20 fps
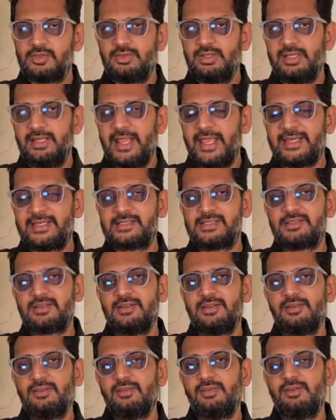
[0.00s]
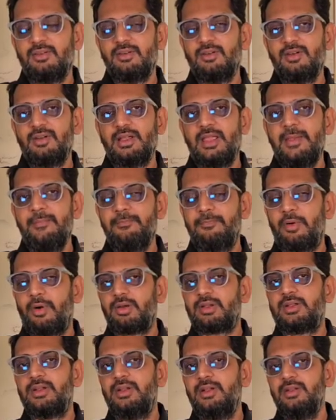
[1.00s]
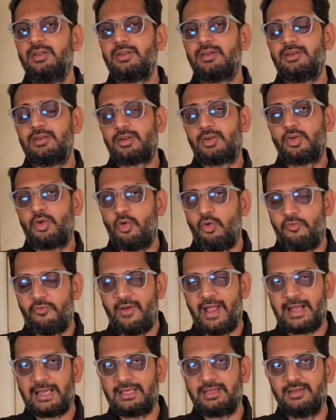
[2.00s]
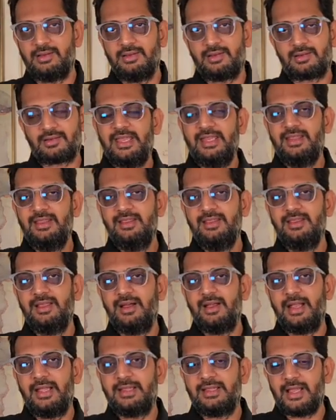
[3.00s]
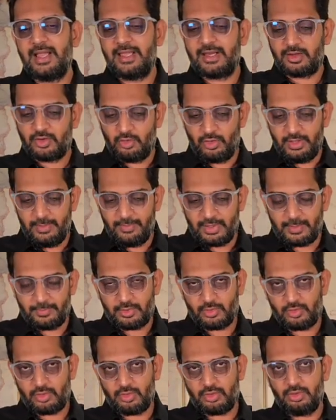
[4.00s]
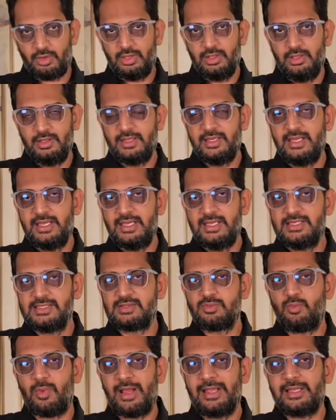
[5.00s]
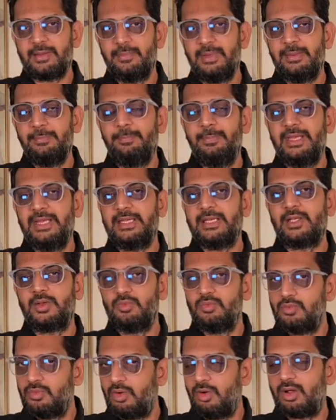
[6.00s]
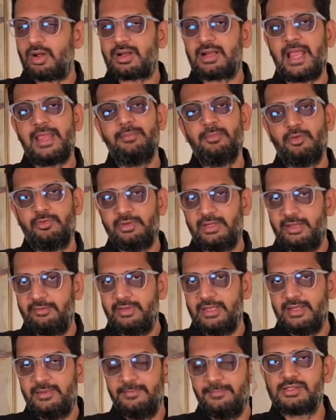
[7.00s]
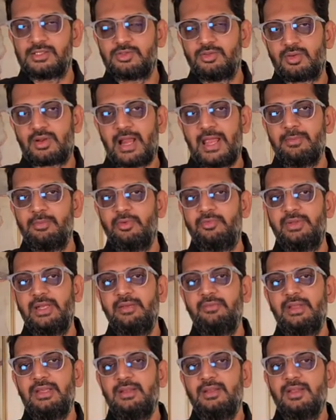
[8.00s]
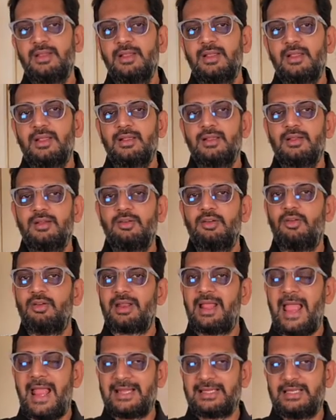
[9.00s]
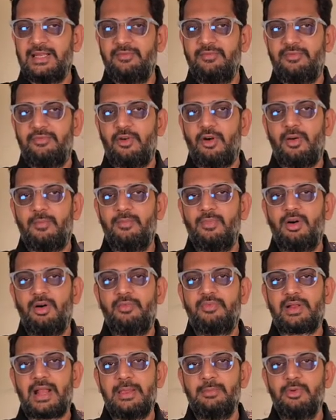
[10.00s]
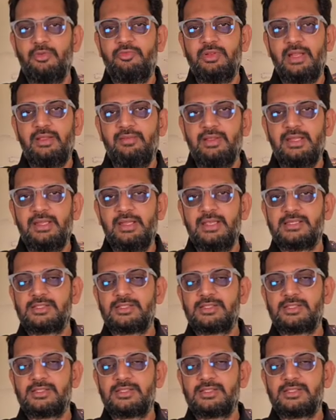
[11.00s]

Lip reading: the next important cofactor in the entire Coimbra Protocol is vitamin B2 or riboflavin. So riboflavin or active form of riboflavin is